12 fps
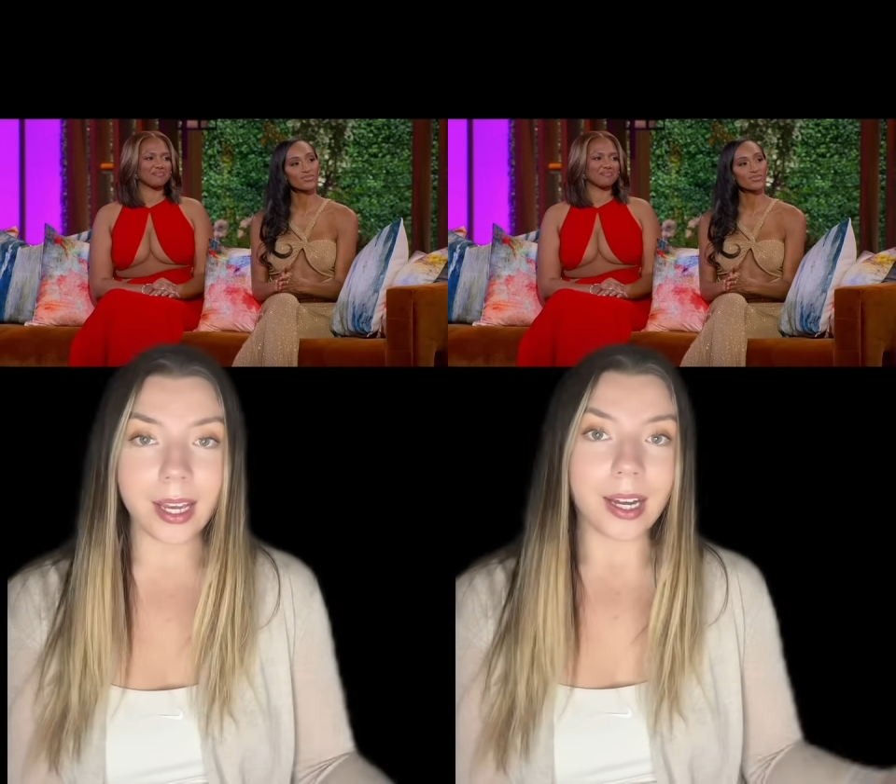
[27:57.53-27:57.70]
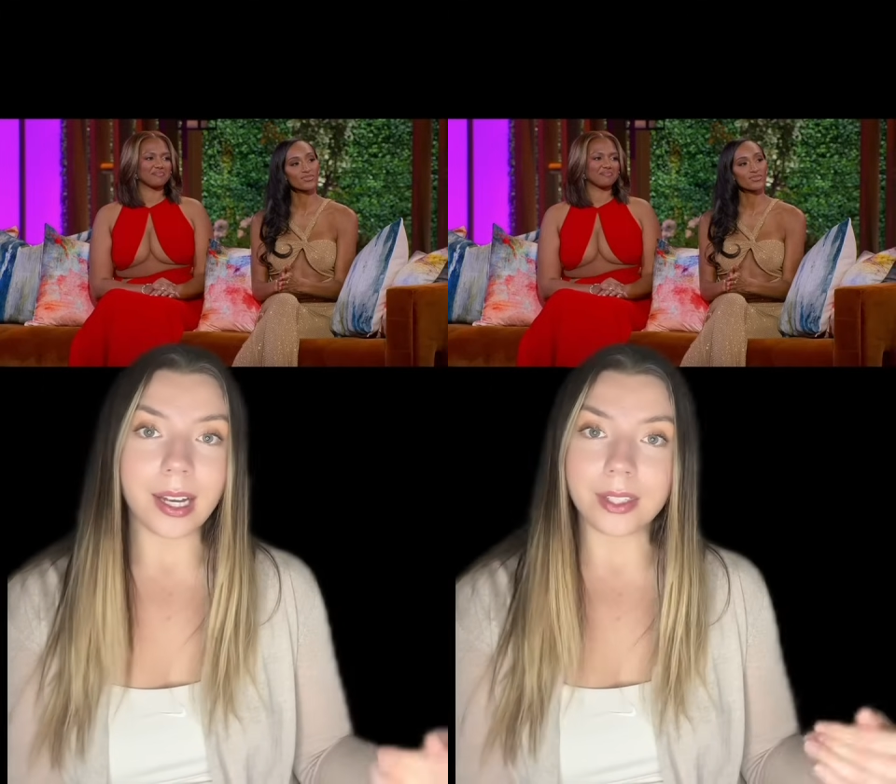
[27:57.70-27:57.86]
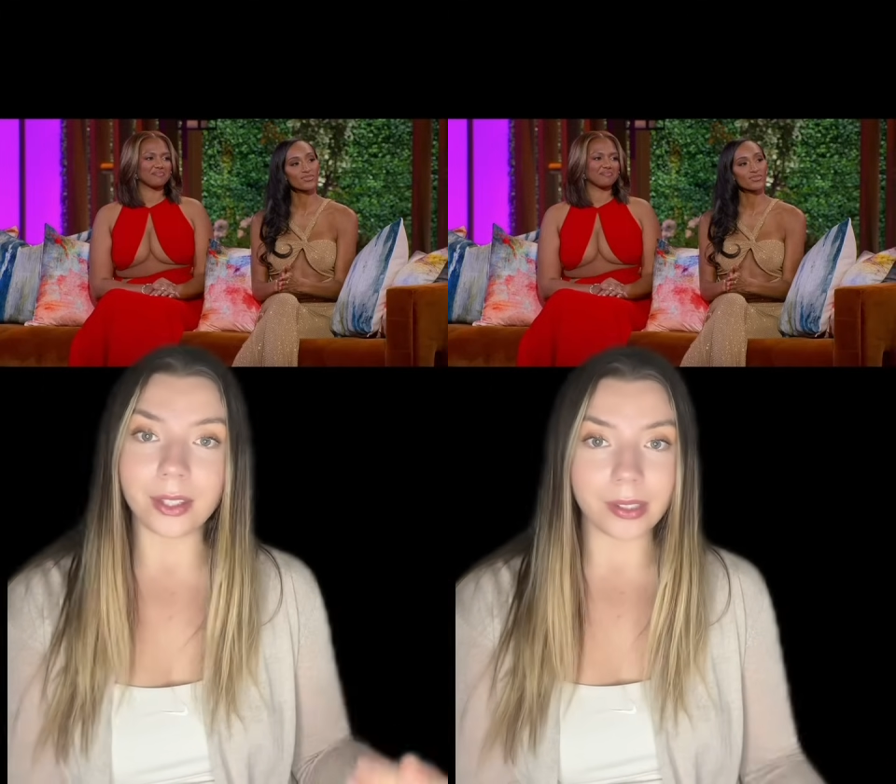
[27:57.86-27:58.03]

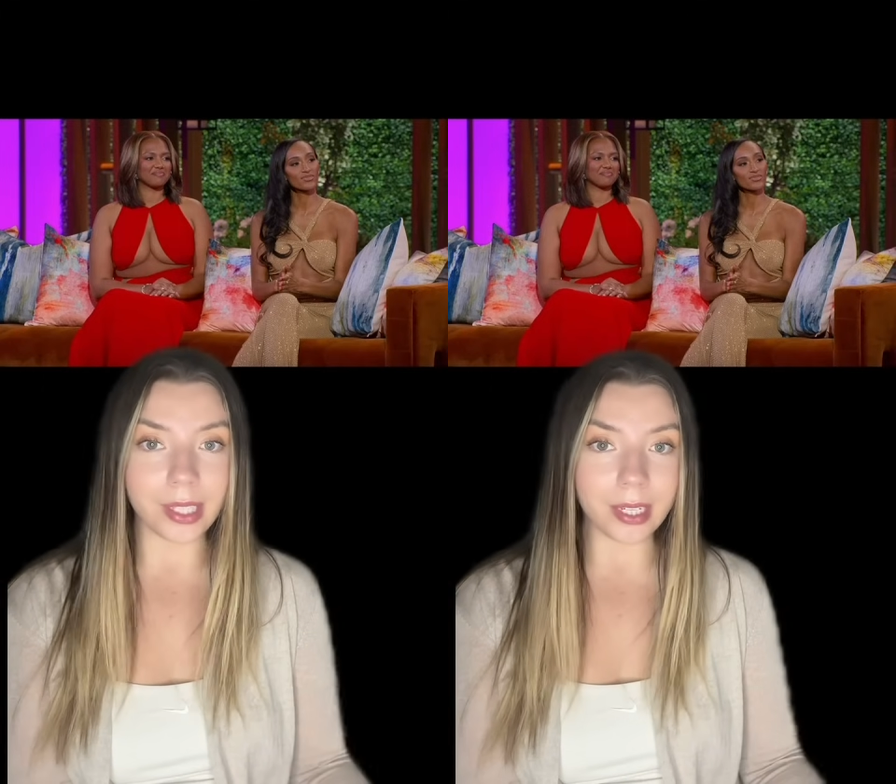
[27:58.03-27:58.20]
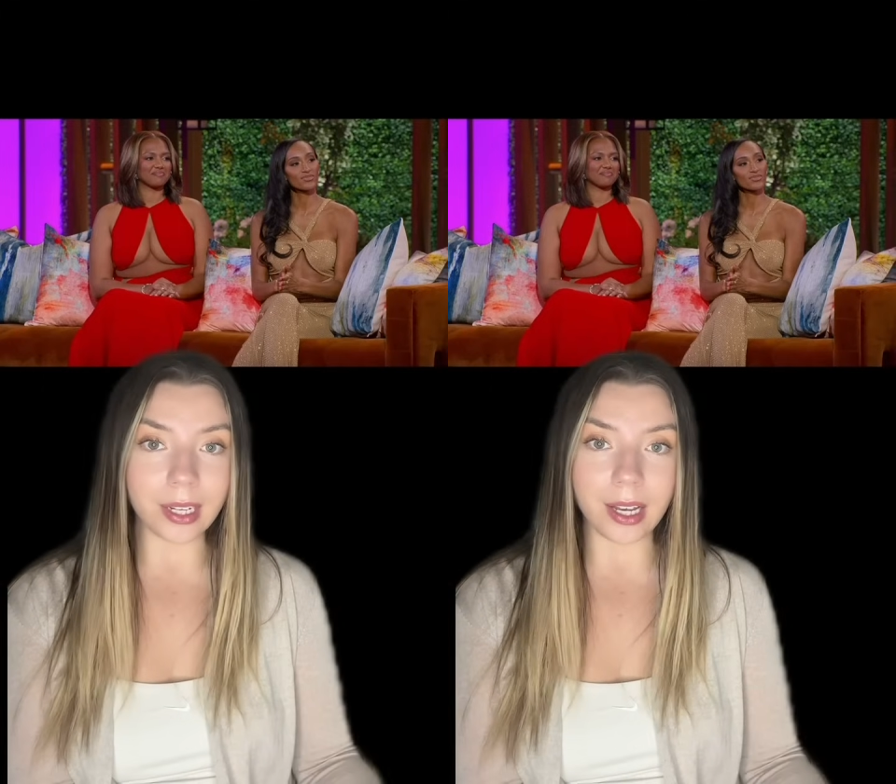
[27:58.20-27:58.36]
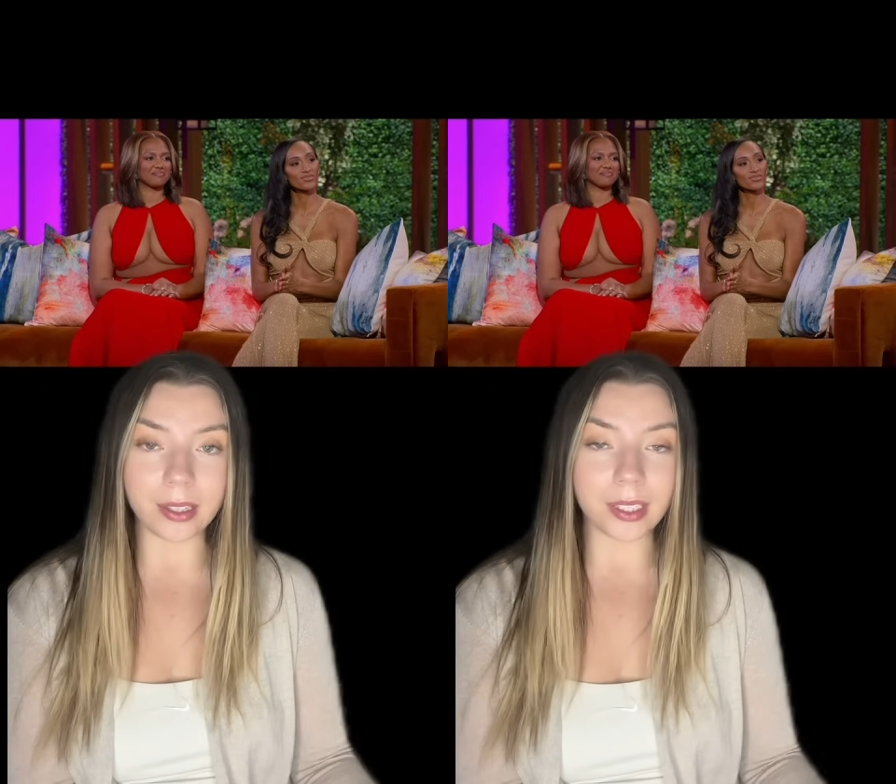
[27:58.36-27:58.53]
I don't
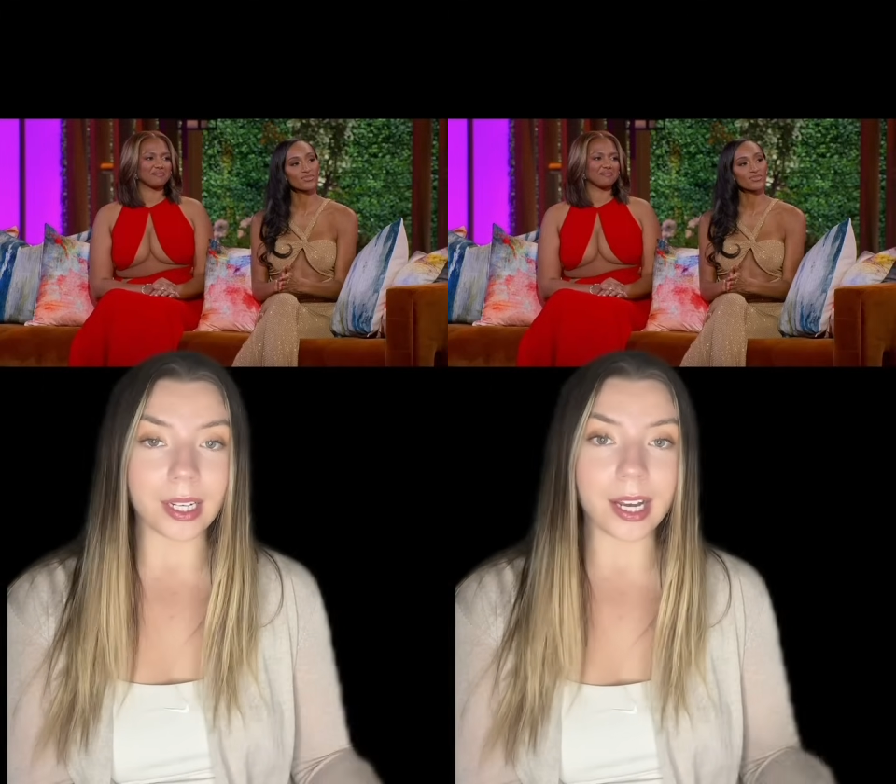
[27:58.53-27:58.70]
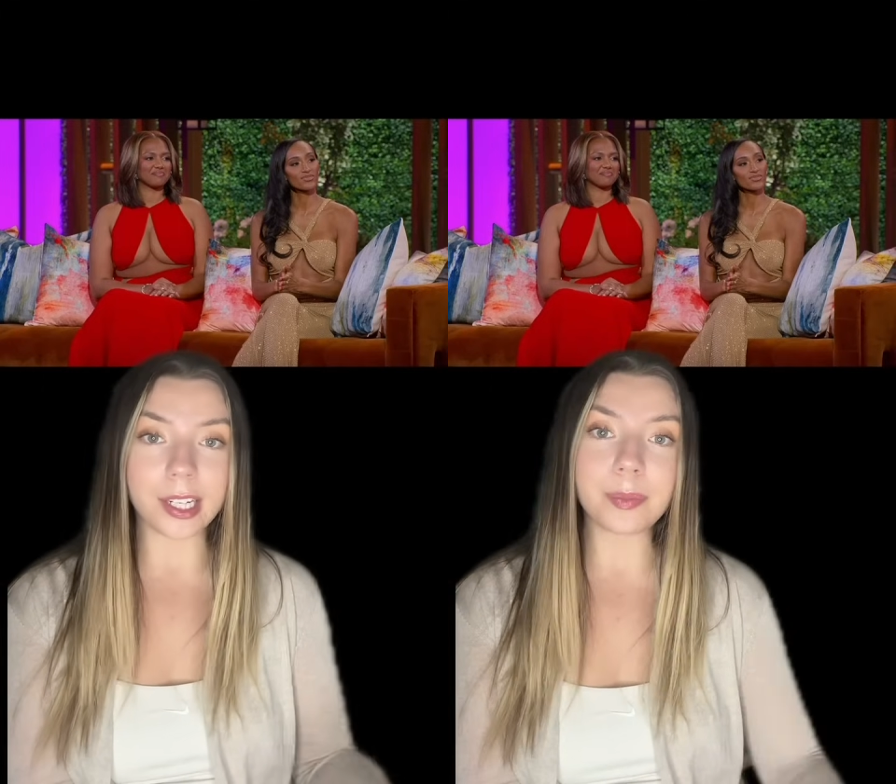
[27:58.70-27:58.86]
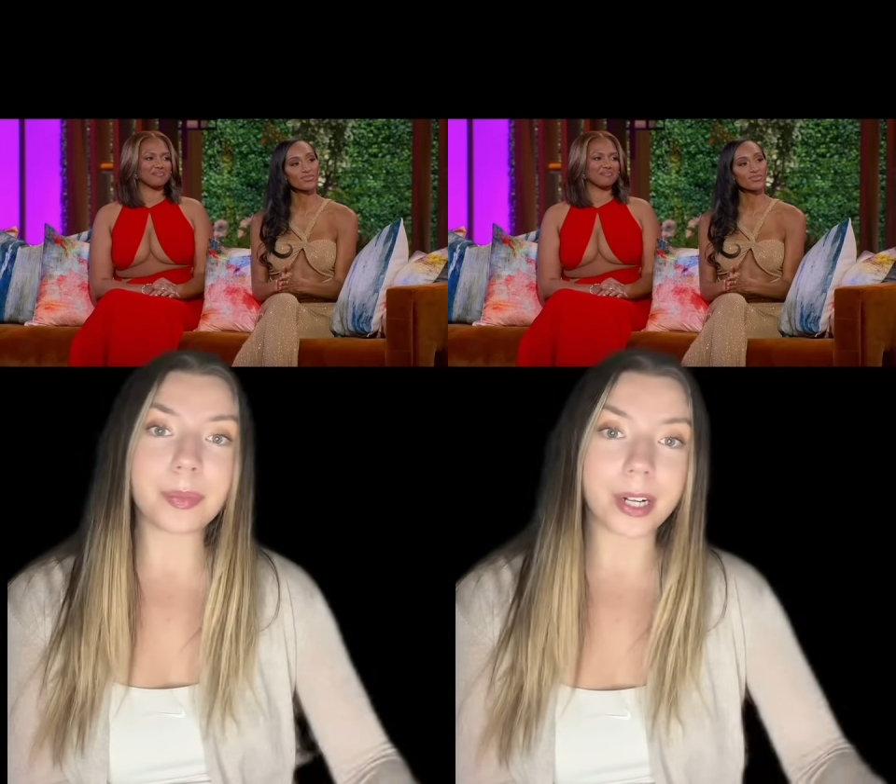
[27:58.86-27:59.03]
like the
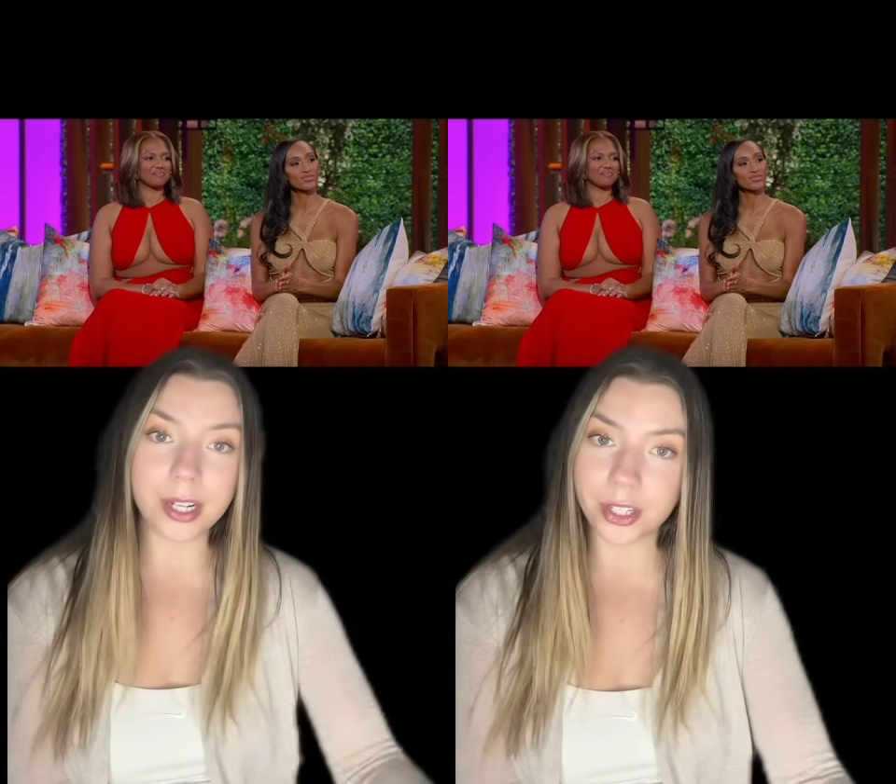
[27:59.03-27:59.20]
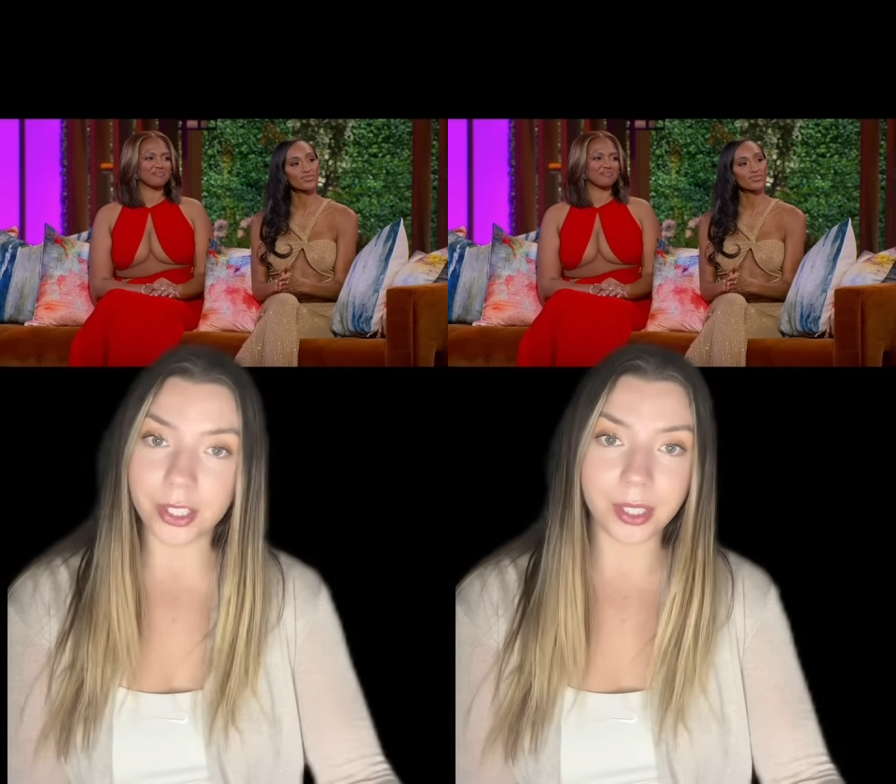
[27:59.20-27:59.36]
kind of pressure